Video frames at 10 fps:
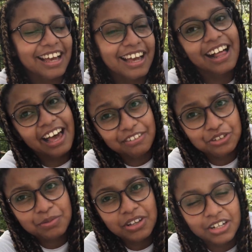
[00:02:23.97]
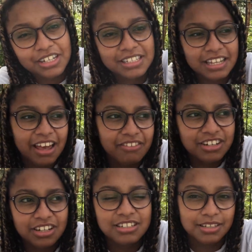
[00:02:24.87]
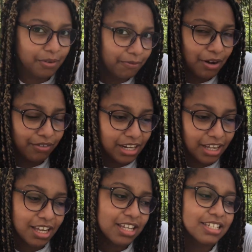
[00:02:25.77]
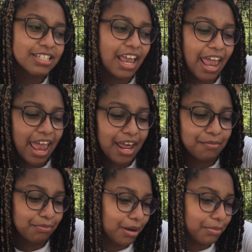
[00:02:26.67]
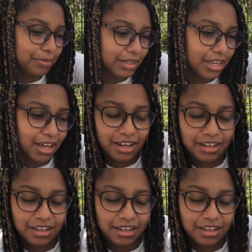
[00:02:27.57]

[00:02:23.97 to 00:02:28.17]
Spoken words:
I have to be honest, I haven't done some of my readings and probably